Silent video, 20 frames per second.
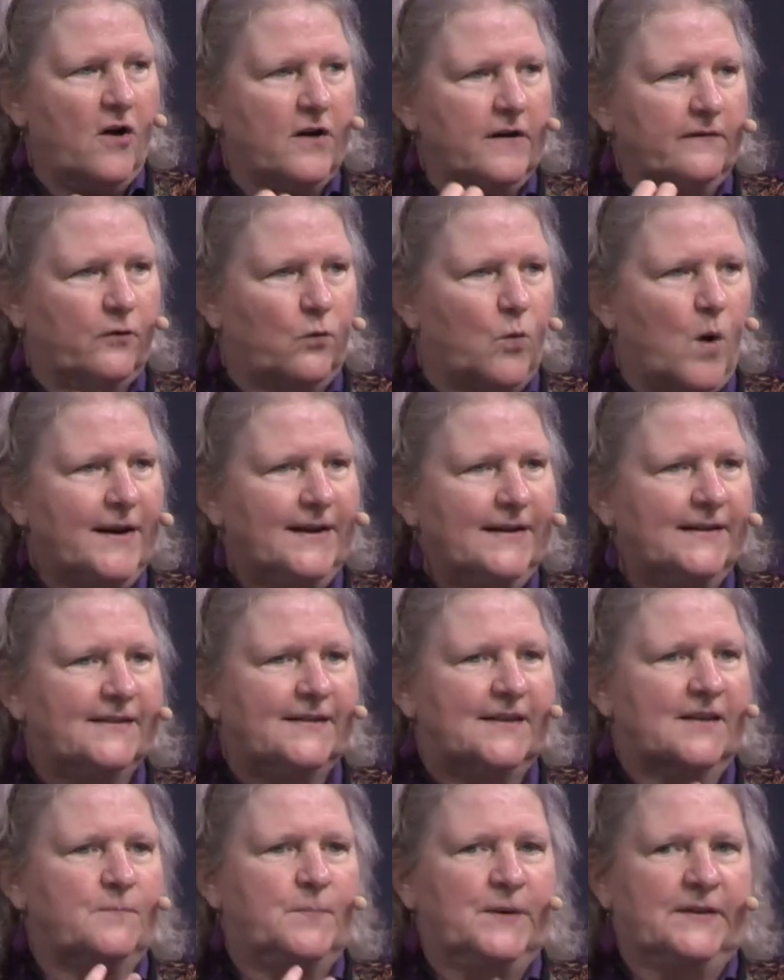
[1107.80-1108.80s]
of what
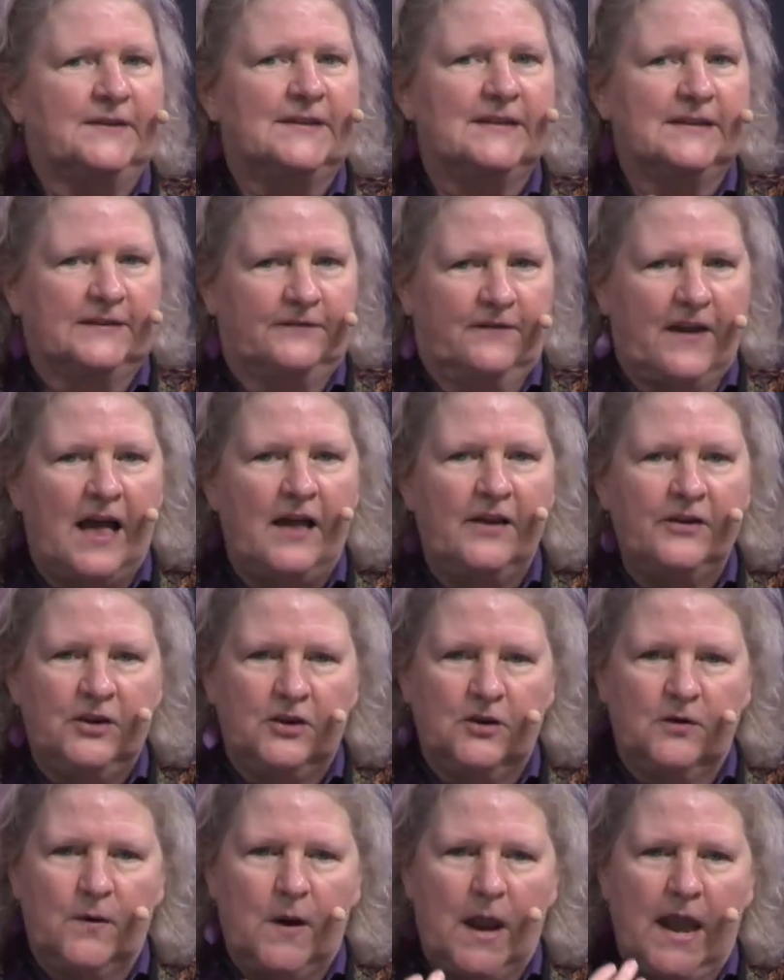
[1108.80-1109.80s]
is the business
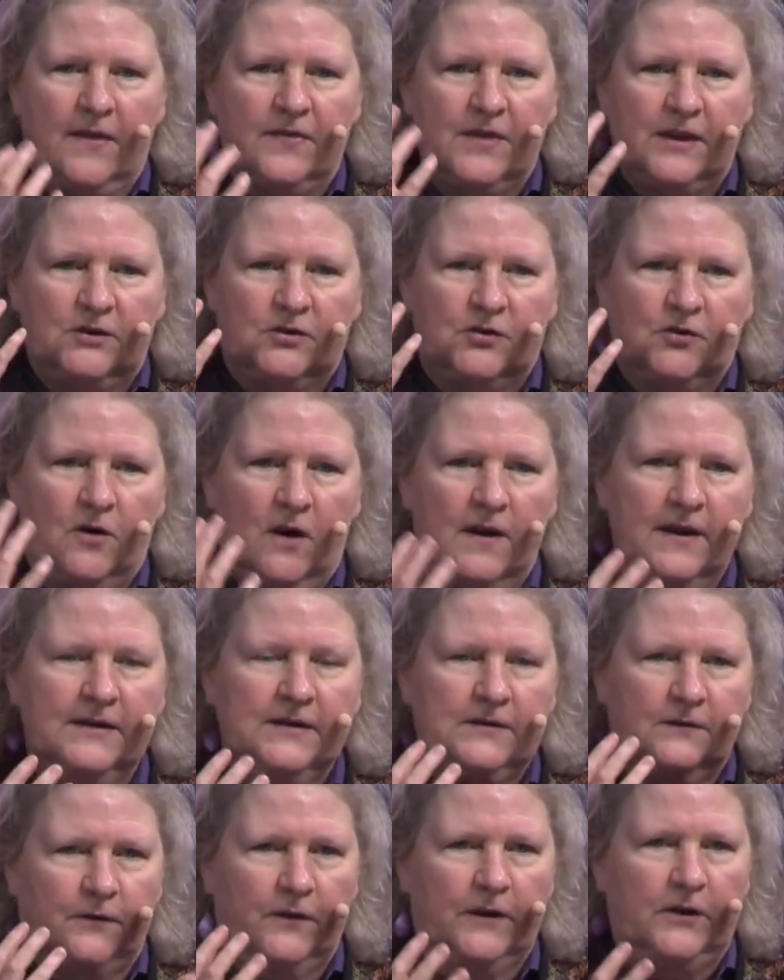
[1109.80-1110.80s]
value, and then trying
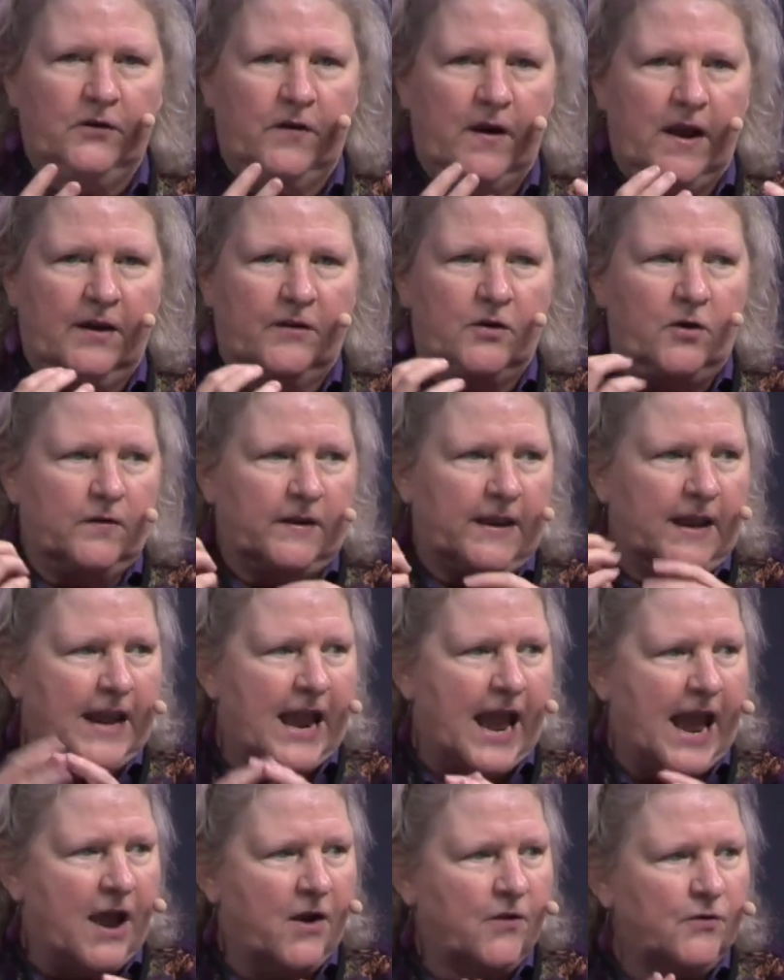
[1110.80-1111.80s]
to figure out, okay,
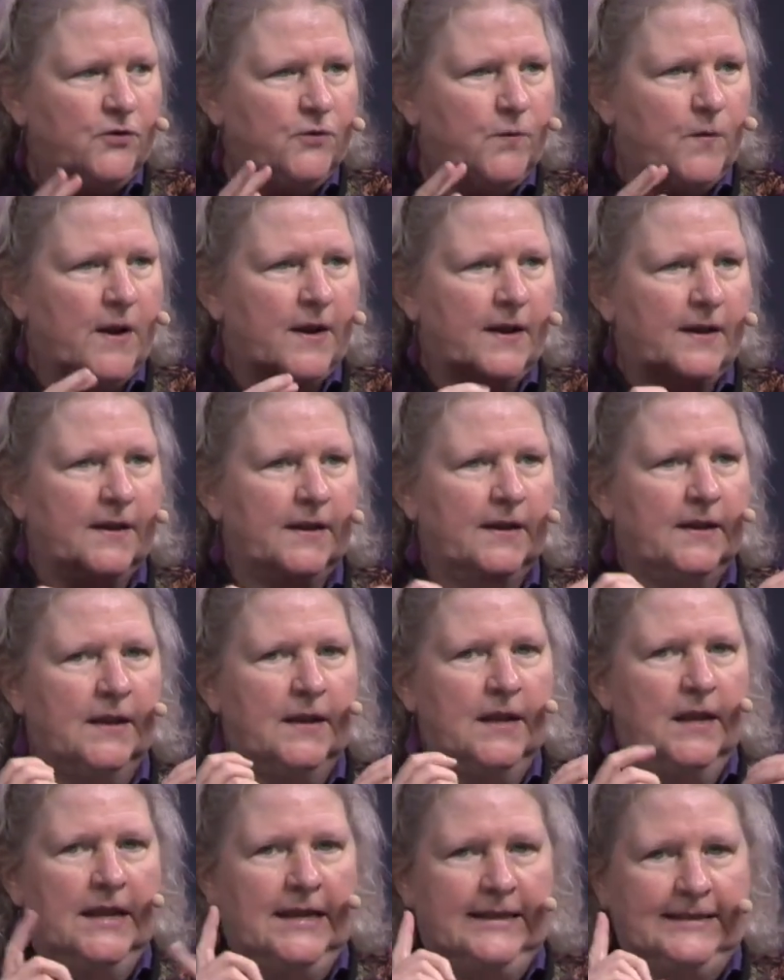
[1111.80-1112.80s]
how do I
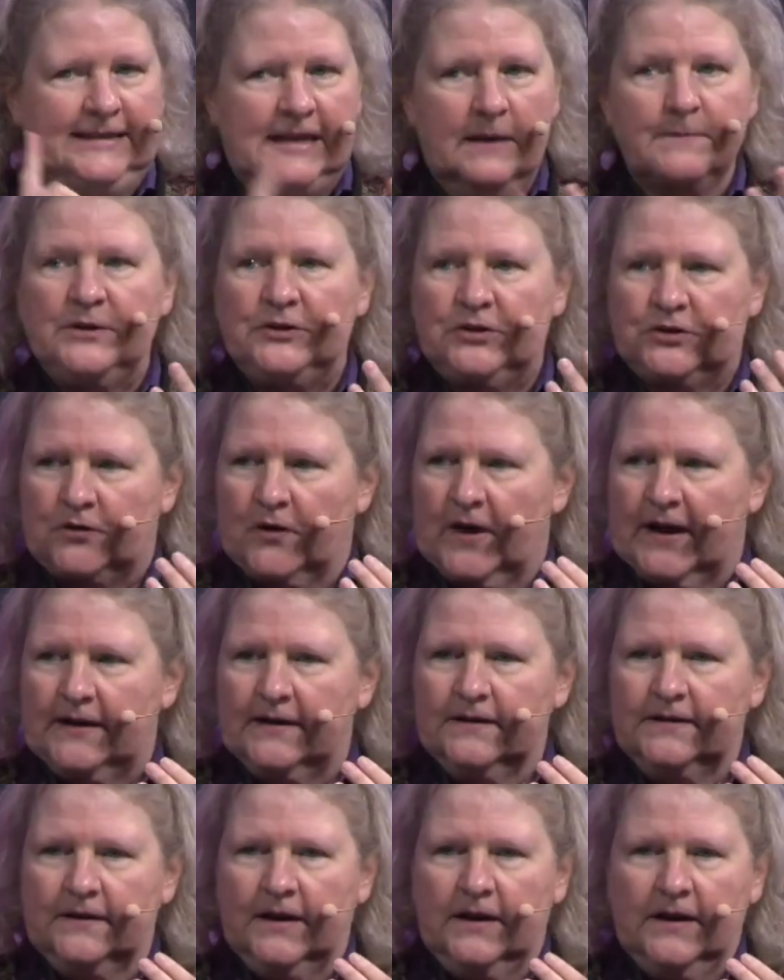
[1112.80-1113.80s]
demonstrate
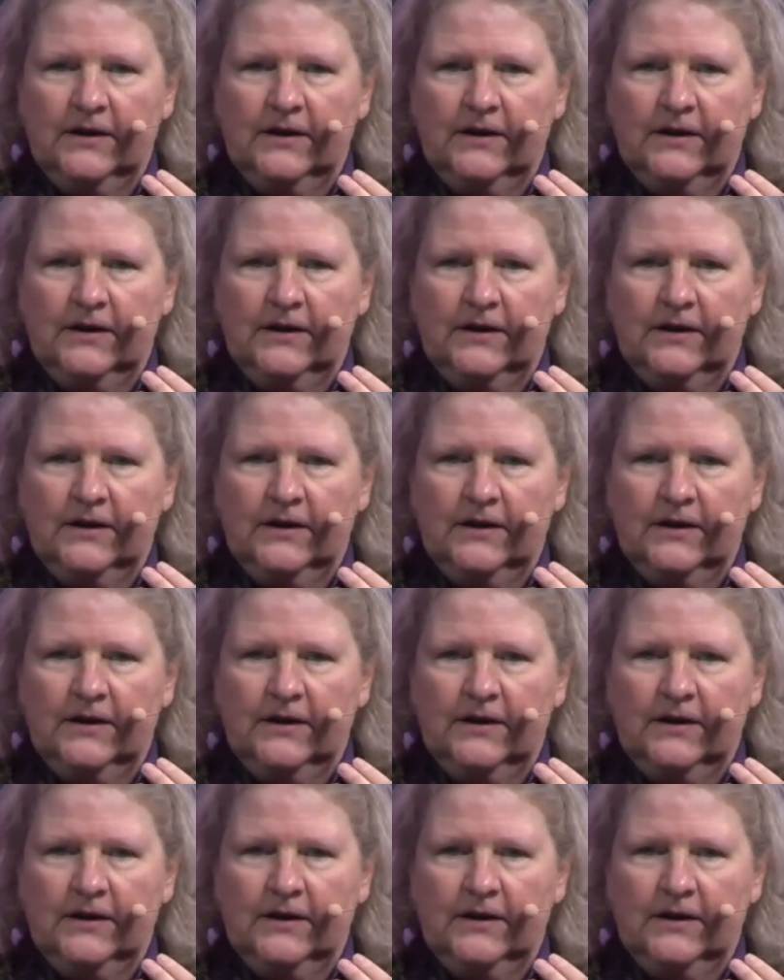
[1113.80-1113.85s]
it?